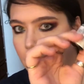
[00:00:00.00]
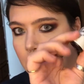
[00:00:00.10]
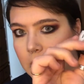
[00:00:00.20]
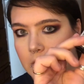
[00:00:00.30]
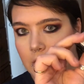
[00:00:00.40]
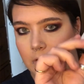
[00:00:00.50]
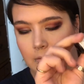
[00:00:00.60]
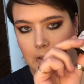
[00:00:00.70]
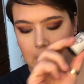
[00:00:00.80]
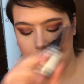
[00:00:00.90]
you know,
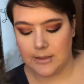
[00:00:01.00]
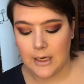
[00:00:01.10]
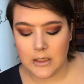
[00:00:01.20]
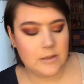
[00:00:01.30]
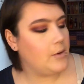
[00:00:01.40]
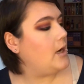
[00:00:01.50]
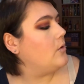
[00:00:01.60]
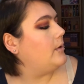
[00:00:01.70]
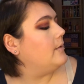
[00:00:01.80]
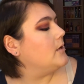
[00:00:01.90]
setting spray or
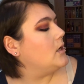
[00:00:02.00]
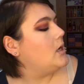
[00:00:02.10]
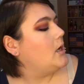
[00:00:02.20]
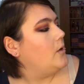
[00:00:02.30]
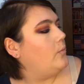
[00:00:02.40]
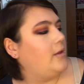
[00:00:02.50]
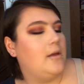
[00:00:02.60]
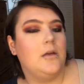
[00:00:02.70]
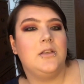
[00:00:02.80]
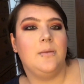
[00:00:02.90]
whatever with
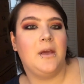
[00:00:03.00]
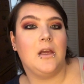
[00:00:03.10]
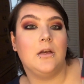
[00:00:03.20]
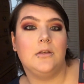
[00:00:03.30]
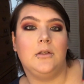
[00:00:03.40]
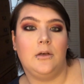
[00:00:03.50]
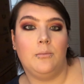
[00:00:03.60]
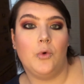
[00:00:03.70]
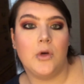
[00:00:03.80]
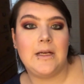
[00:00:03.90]
it to make it a little
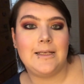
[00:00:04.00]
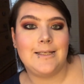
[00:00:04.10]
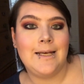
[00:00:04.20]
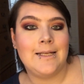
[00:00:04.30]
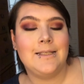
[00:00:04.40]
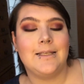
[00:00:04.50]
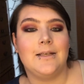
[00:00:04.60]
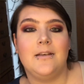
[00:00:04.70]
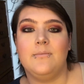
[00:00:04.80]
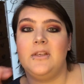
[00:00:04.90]
more intense. I
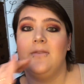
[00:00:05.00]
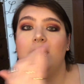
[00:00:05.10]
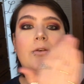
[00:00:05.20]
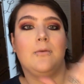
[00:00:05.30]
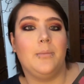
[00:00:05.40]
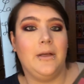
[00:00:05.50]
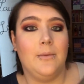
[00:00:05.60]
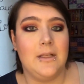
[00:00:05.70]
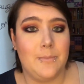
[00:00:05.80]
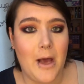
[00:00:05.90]
am definitely going to play with
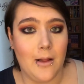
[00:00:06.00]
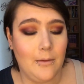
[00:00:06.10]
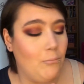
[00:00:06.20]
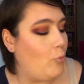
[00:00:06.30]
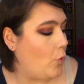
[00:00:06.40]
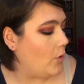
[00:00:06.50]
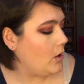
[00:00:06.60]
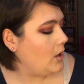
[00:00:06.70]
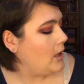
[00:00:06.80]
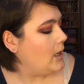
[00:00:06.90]
this palette more.